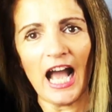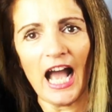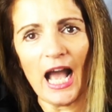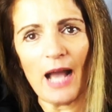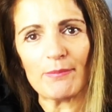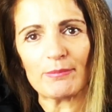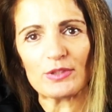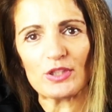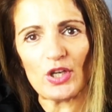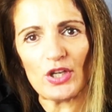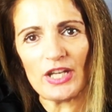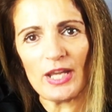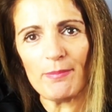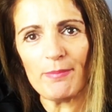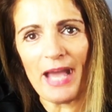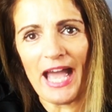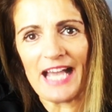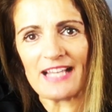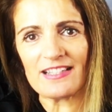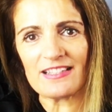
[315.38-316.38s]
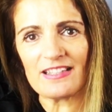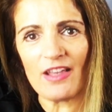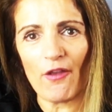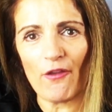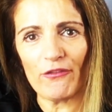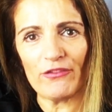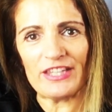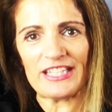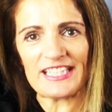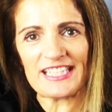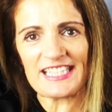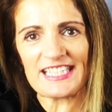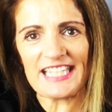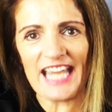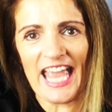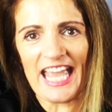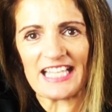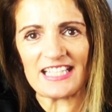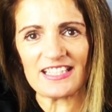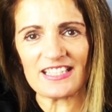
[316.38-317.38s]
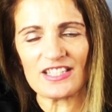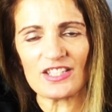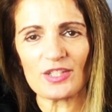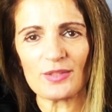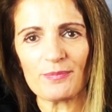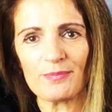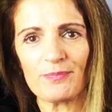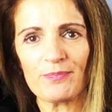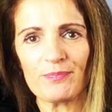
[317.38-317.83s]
I'm going to pass this test.